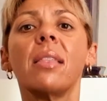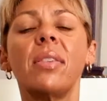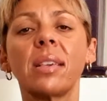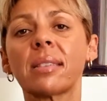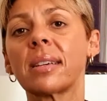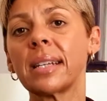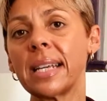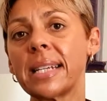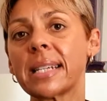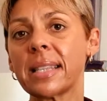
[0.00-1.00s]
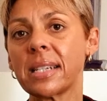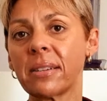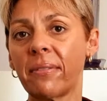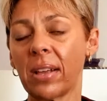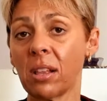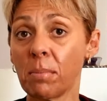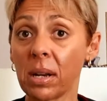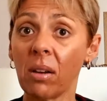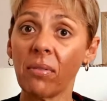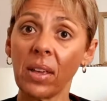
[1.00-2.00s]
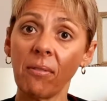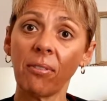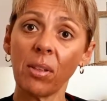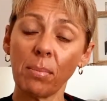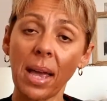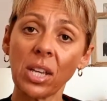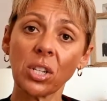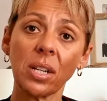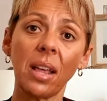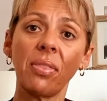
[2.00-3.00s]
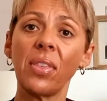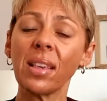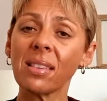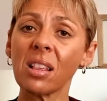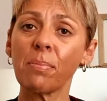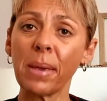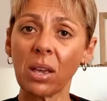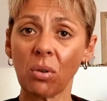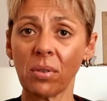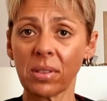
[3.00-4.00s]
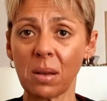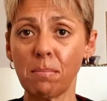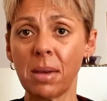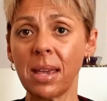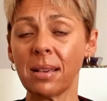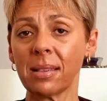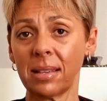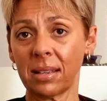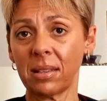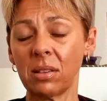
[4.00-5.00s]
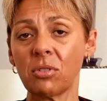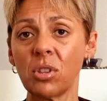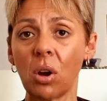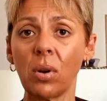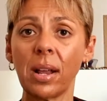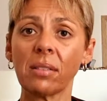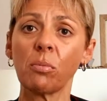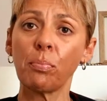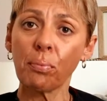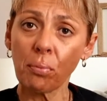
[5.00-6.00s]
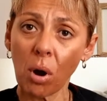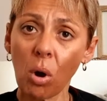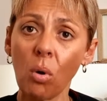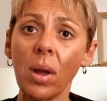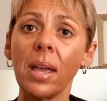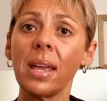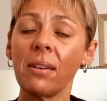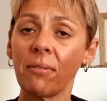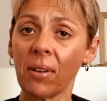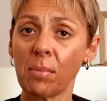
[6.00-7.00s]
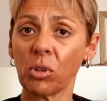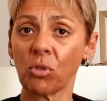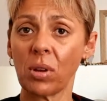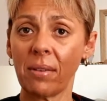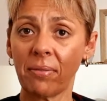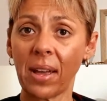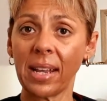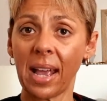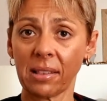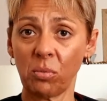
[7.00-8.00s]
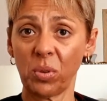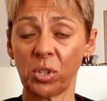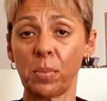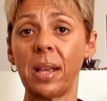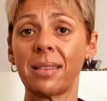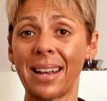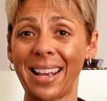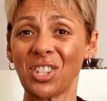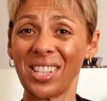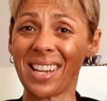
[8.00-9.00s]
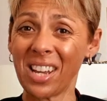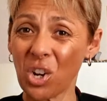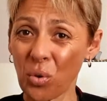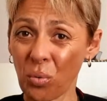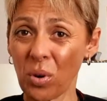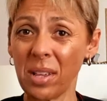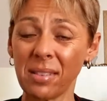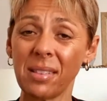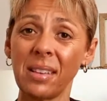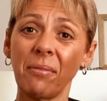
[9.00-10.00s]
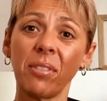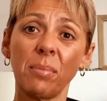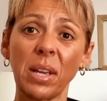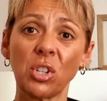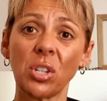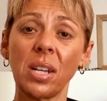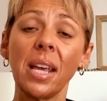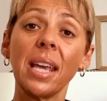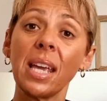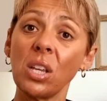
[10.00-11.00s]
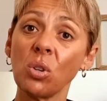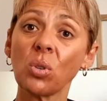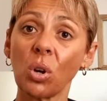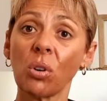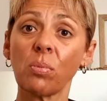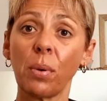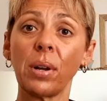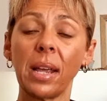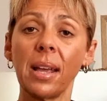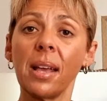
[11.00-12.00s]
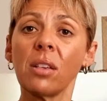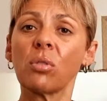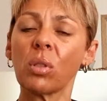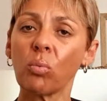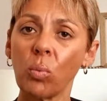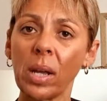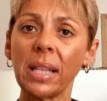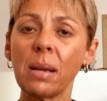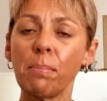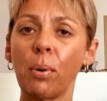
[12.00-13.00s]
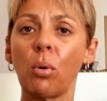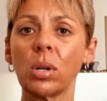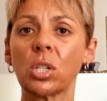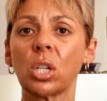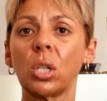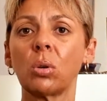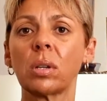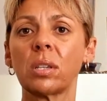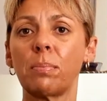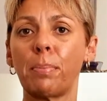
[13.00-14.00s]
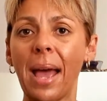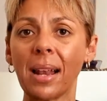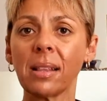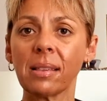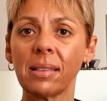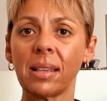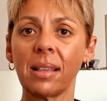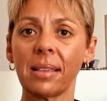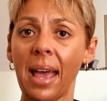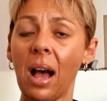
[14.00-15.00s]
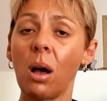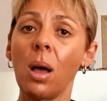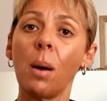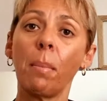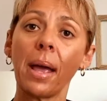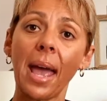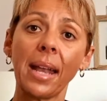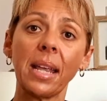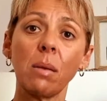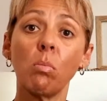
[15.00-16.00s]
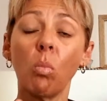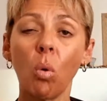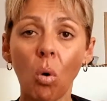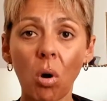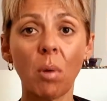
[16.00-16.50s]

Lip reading: this can lead to the development of inflammation. Now, this is because omega-6 is known as a pro-inflammatory fatty acid, which means it actually increases inflammation in your dog's body. So it's really important to look to balance things out by adding more